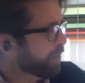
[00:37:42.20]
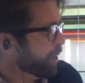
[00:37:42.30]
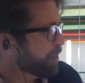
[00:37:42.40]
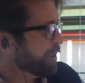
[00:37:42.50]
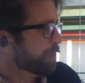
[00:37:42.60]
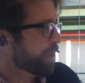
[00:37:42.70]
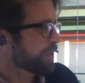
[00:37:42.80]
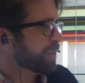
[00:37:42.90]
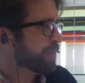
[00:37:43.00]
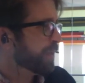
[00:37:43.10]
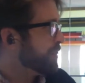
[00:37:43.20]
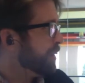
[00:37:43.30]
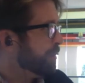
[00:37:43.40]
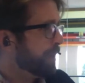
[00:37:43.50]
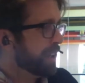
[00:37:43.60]
Roasted Brussels sprouts
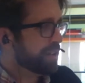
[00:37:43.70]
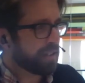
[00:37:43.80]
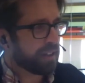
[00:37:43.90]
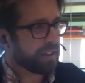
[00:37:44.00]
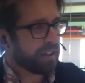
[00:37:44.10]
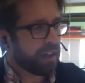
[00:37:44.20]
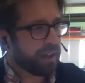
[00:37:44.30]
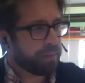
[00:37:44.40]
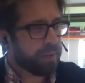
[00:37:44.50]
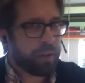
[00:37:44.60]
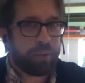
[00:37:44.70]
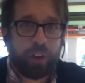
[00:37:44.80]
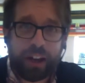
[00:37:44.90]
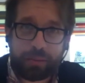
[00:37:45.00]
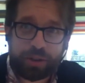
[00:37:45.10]
are amazing. Have you
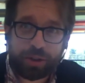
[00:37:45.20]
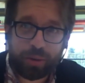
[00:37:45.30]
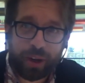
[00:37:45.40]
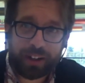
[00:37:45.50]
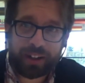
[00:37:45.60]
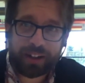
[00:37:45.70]
ever had them shredded?